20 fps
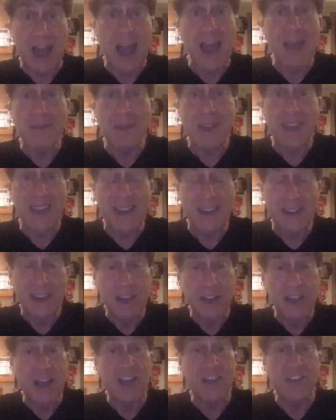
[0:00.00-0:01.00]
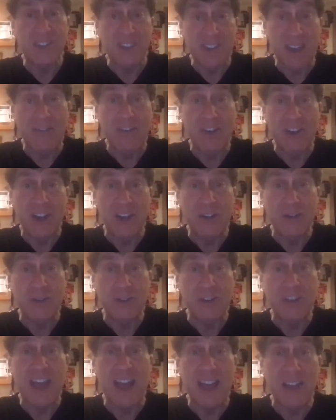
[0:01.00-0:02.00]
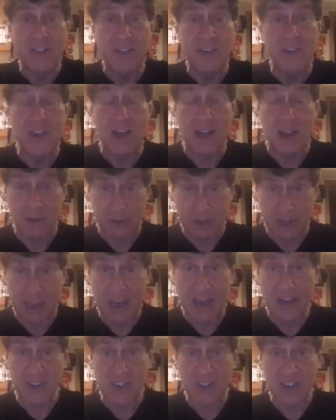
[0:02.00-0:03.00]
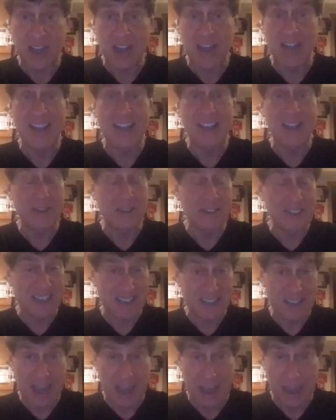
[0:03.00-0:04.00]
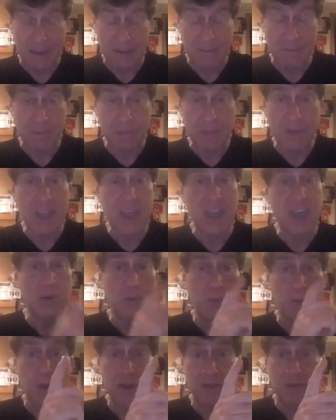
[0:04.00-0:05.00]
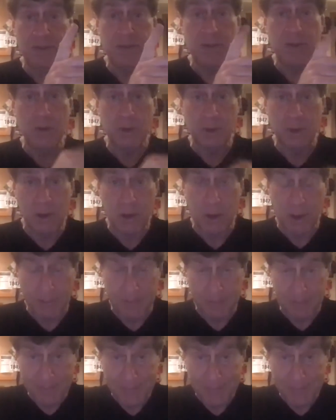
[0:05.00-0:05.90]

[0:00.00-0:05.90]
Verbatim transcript: I mean, a $700,000 cash sale today in one phone call.